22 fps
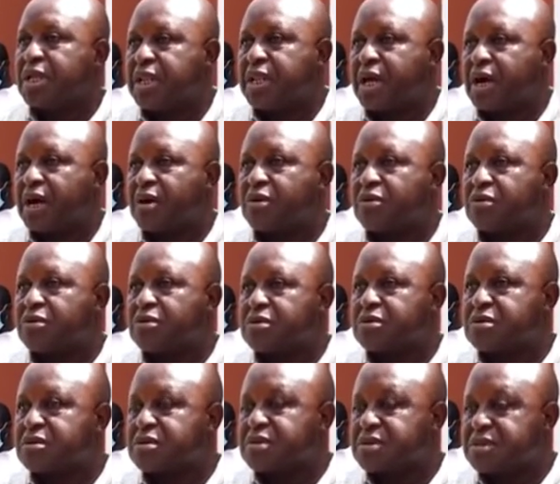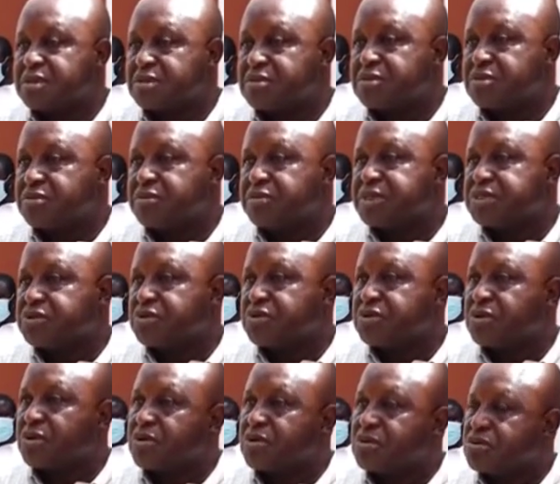Now, we
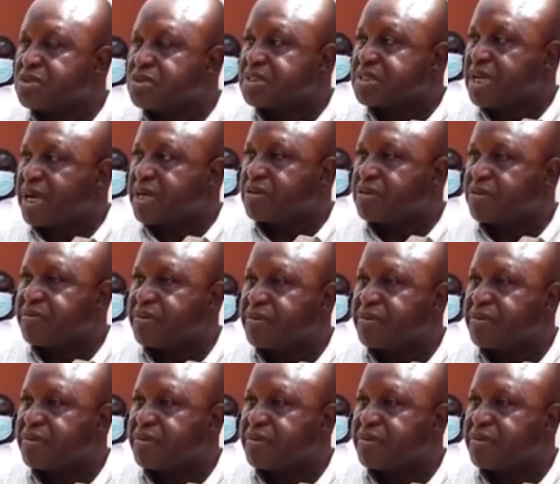should not lose sight